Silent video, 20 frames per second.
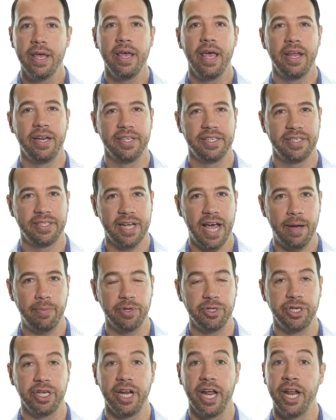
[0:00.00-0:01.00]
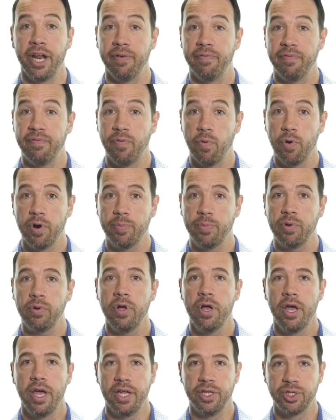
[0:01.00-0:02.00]
and establishing an affordable
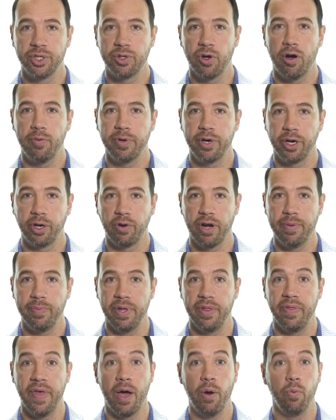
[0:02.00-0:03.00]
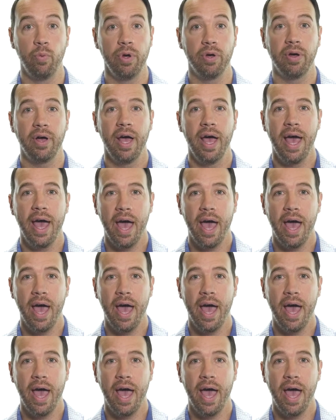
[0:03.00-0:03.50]
installment agreement that will